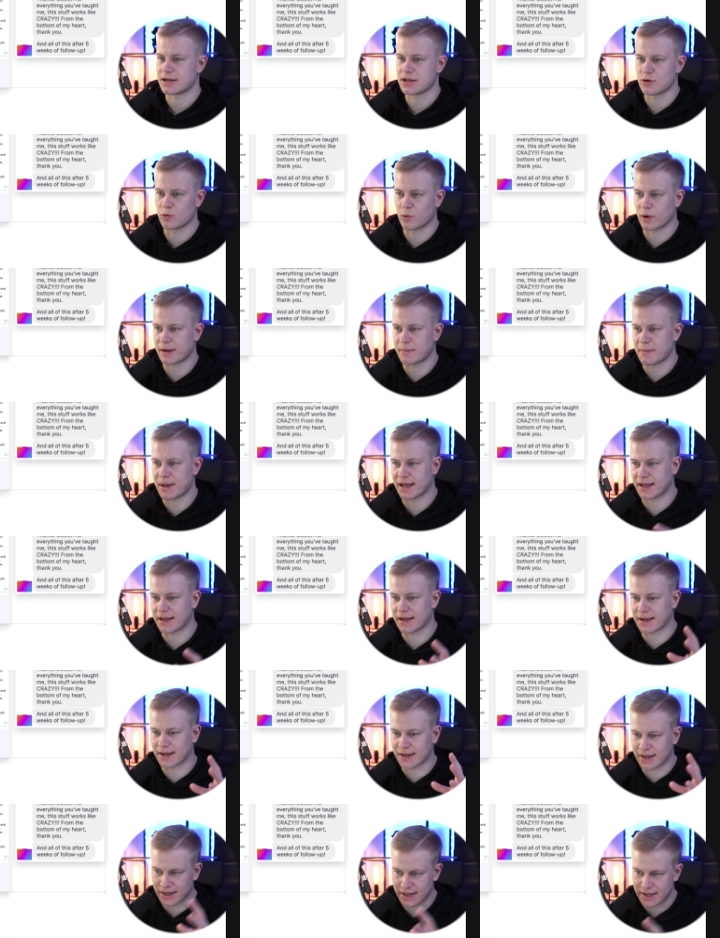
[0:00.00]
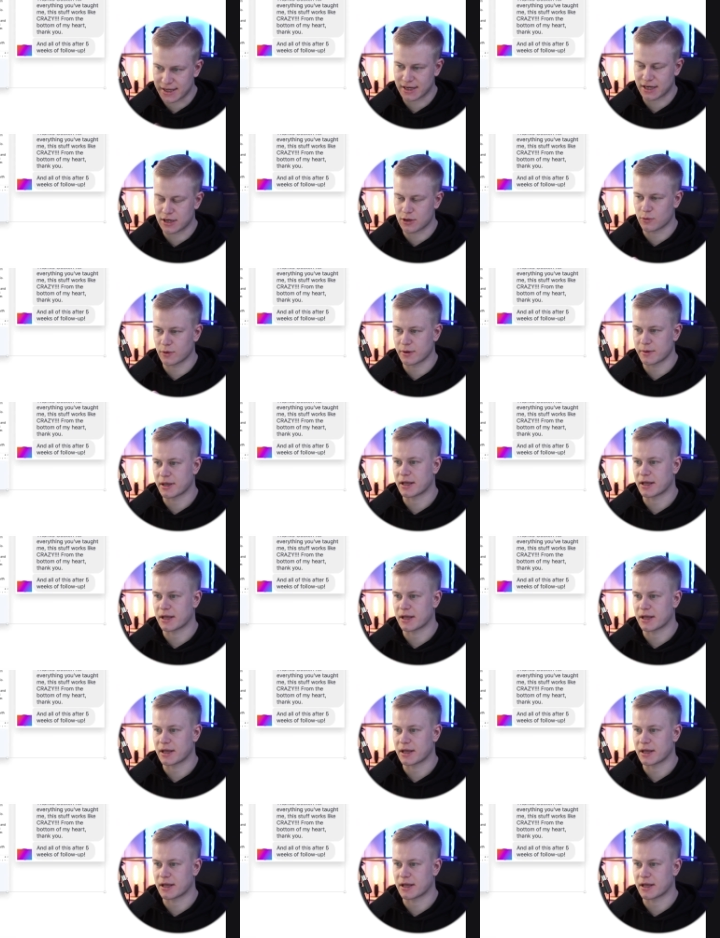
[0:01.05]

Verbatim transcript: you want to make it clean and you want